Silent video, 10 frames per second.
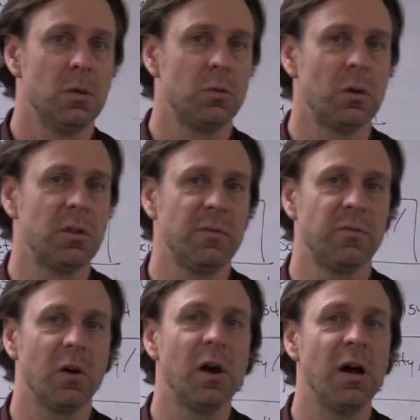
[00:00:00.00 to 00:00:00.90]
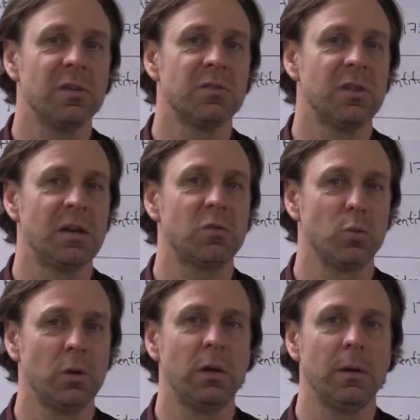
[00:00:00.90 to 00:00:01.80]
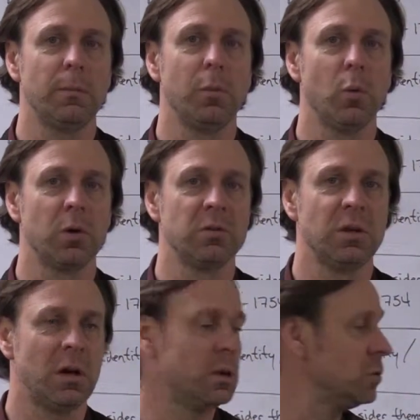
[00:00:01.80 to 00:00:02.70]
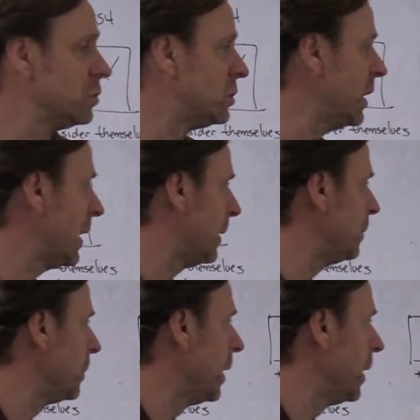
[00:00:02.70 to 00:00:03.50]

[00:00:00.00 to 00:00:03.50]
So I think for us, that's really important to understand.